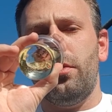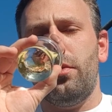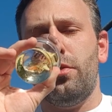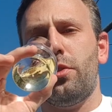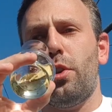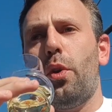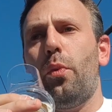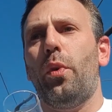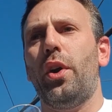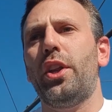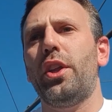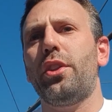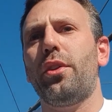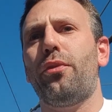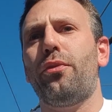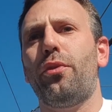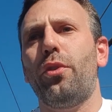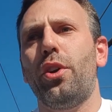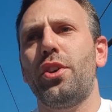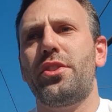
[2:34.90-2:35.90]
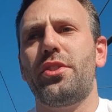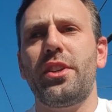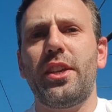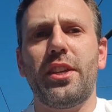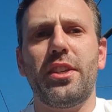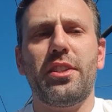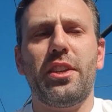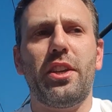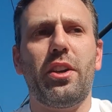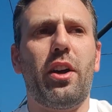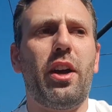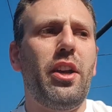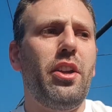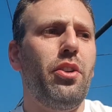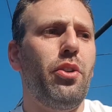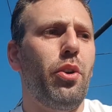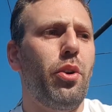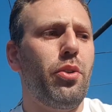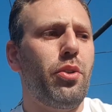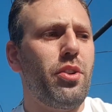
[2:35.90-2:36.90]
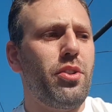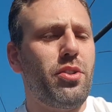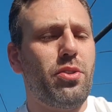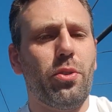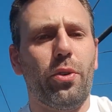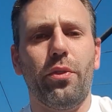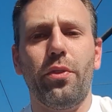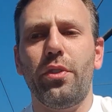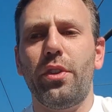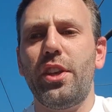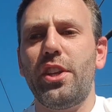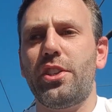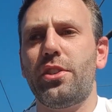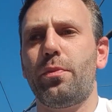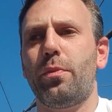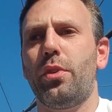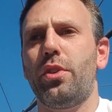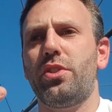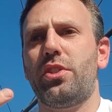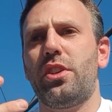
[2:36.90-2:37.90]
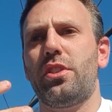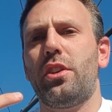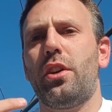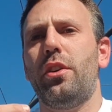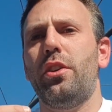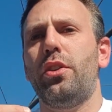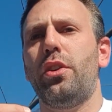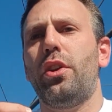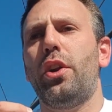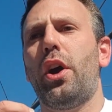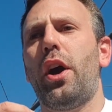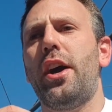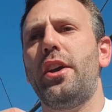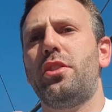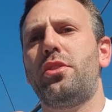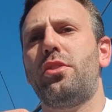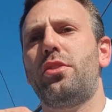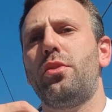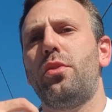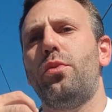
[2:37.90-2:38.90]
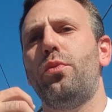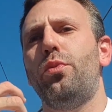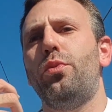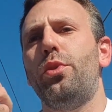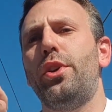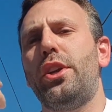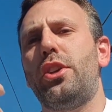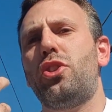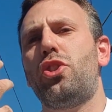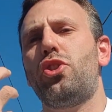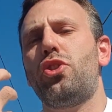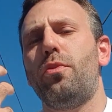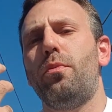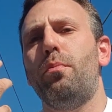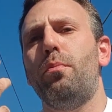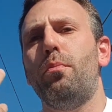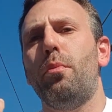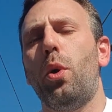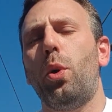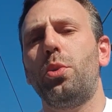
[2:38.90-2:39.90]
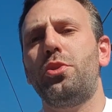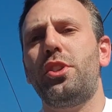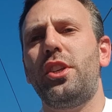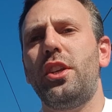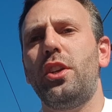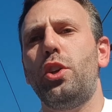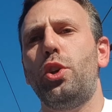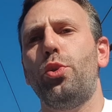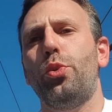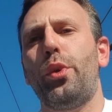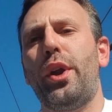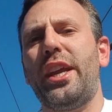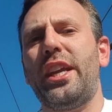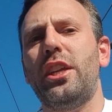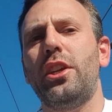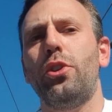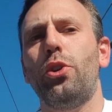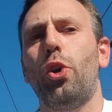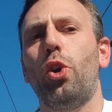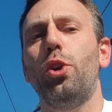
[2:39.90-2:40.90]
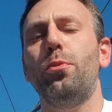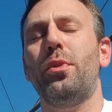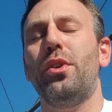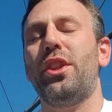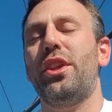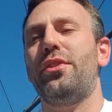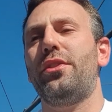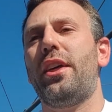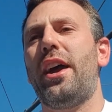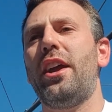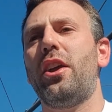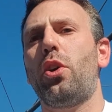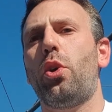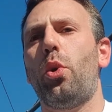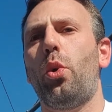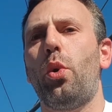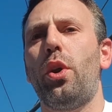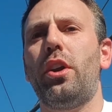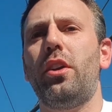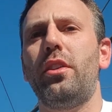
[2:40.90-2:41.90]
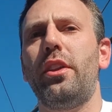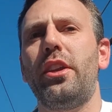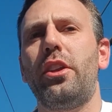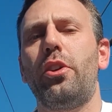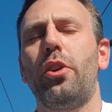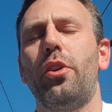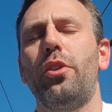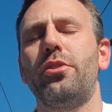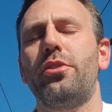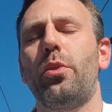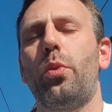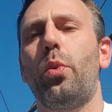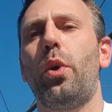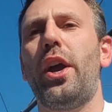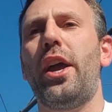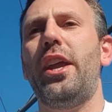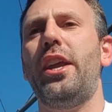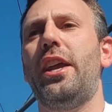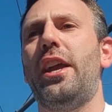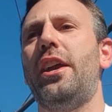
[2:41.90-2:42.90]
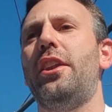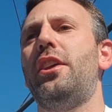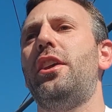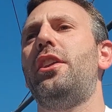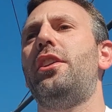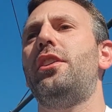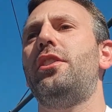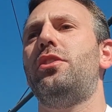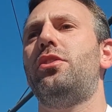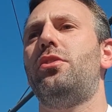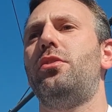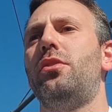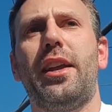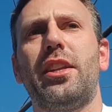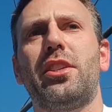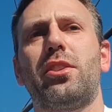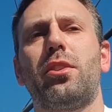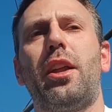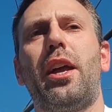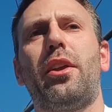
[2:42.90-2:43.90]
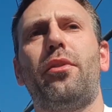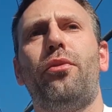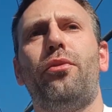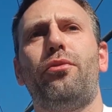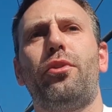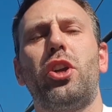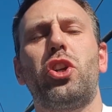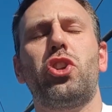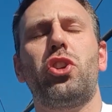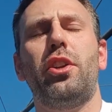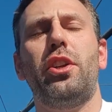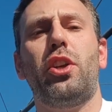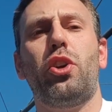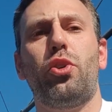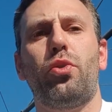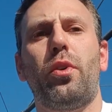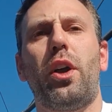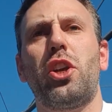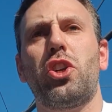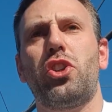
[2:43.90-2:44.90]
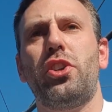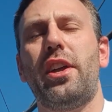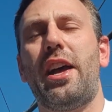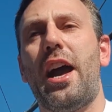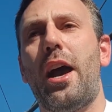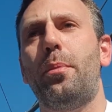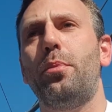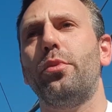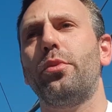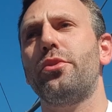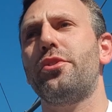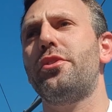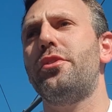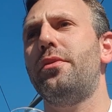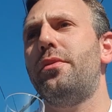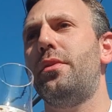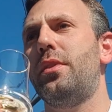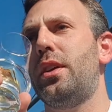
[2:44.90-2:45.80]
So one of the first things that I noticed on this was just a nice, rich, malty grain note, but then that quickly goes away and it's like freshly crushed apples.